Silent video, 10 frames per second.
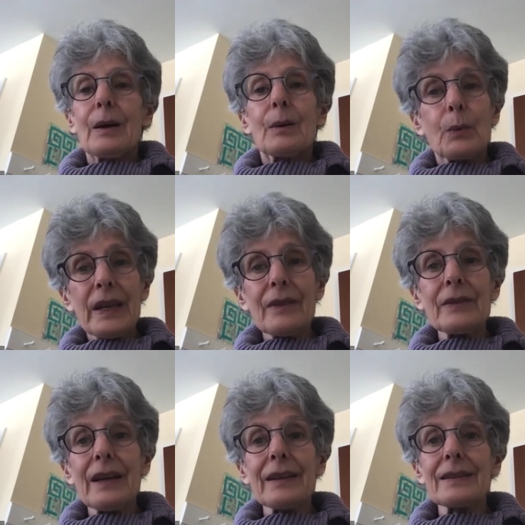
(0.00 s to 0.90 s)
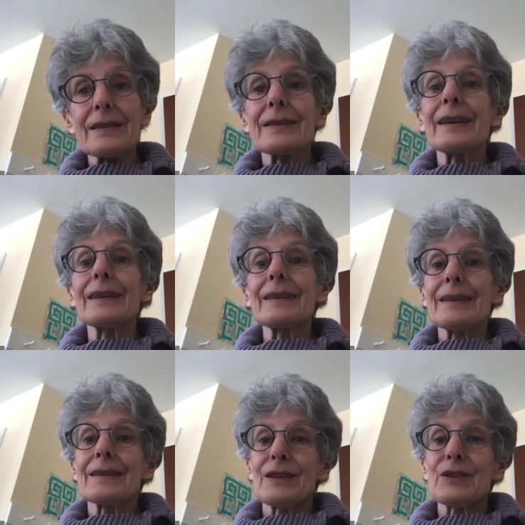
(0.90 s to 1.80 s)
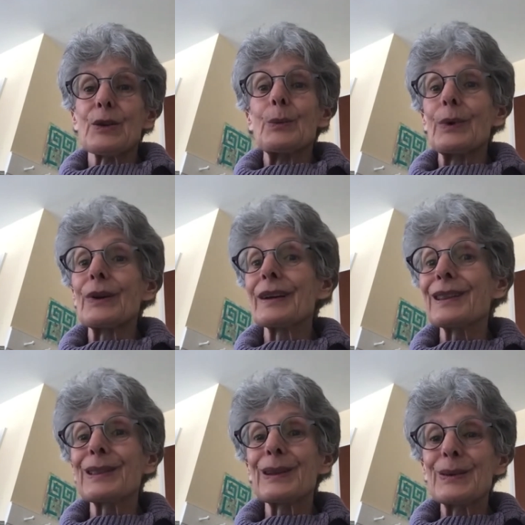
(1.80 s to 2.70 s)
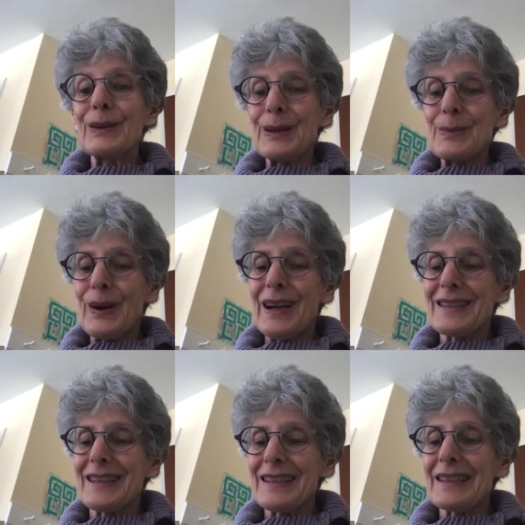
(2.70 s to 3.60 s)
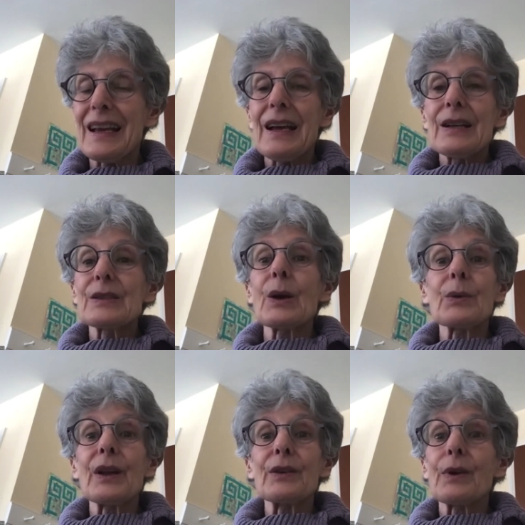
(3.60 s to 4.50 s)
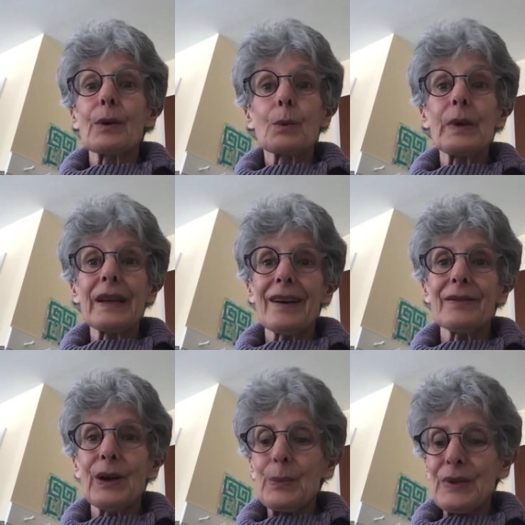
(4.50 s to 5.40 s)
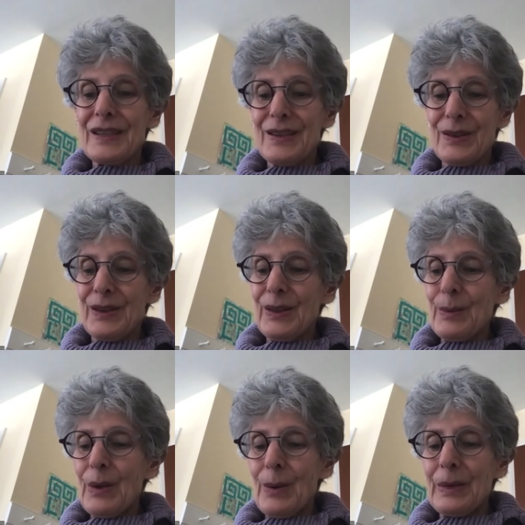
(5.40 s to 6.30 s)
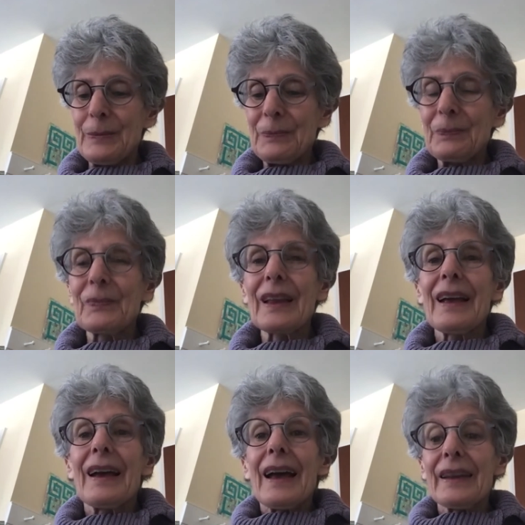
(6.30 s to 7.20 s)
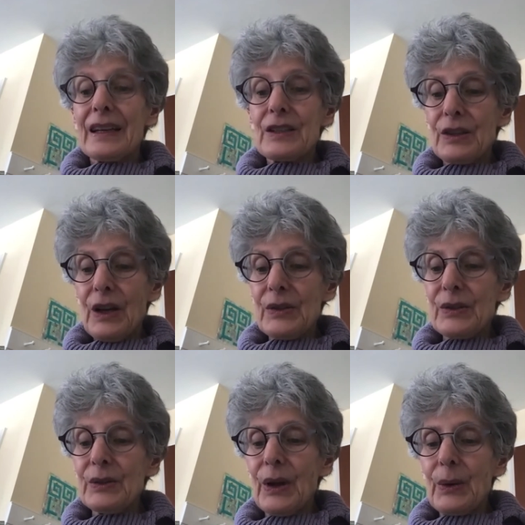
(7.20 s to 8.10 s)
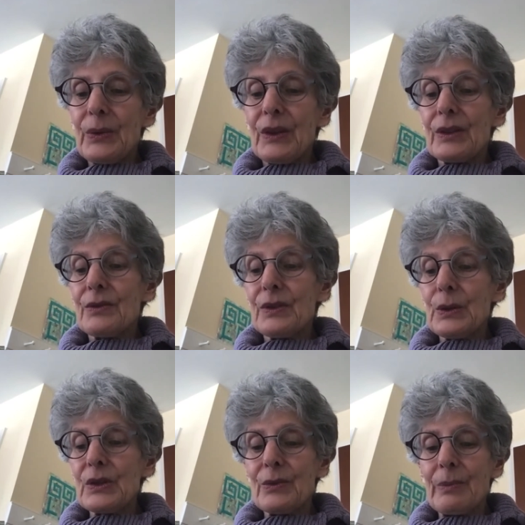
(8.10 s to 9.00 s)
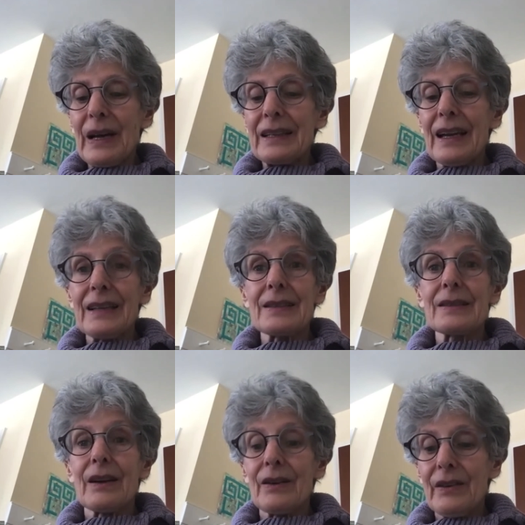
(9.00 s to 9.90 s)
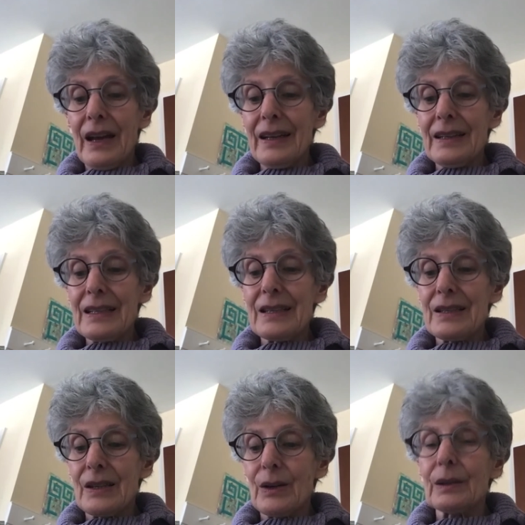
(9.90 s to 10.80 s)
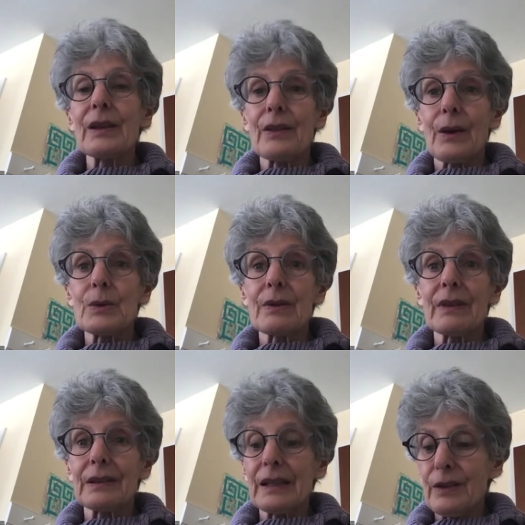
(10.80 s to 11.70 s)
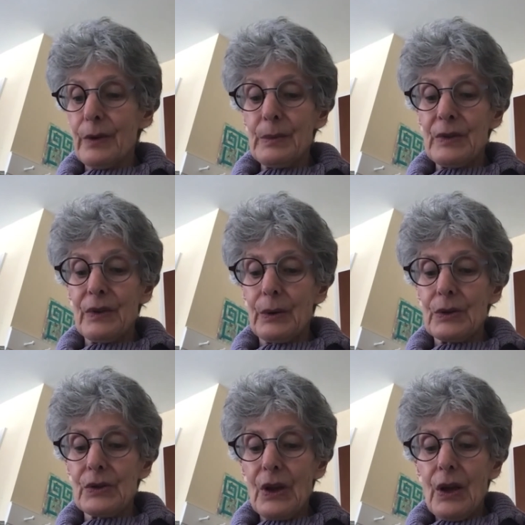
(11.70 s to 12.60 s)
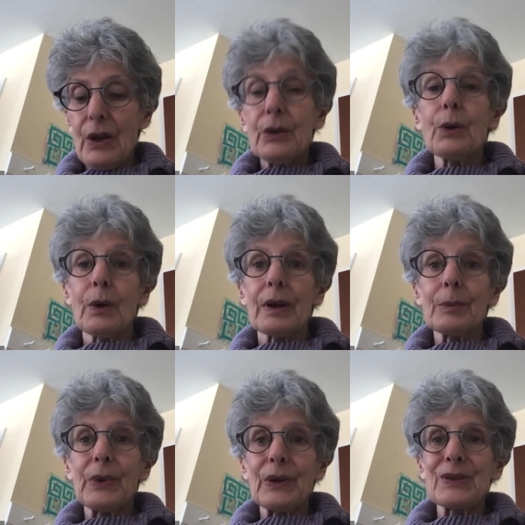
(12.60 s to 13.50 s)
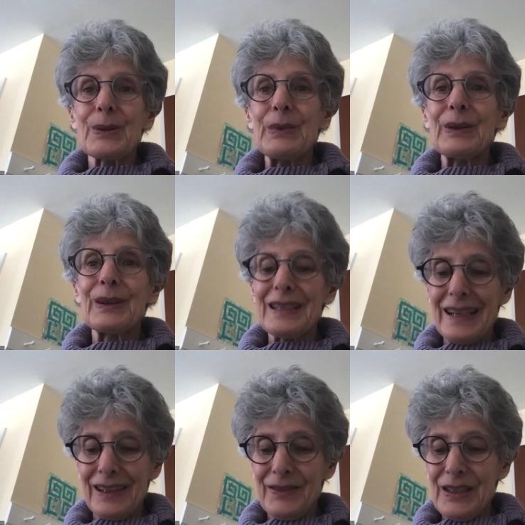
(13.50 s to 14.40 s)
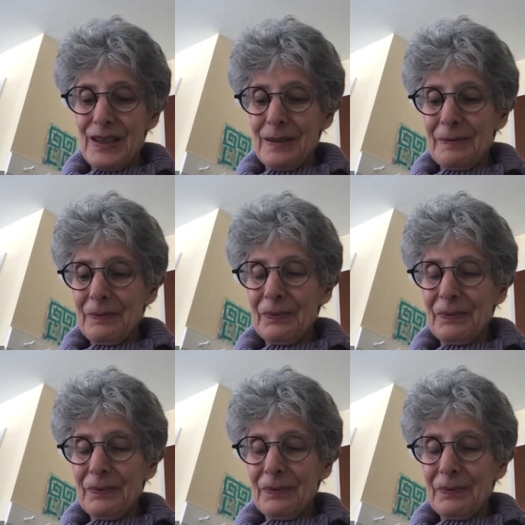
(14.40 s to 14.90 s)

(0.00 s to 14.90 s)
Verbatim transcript: We have not yet studied this issue. We're in a learning process. So therefore, we have no position at the moment. And I should also note that the views of my guests are not necessarily those of the League of Women Voters nor Berks Community Television.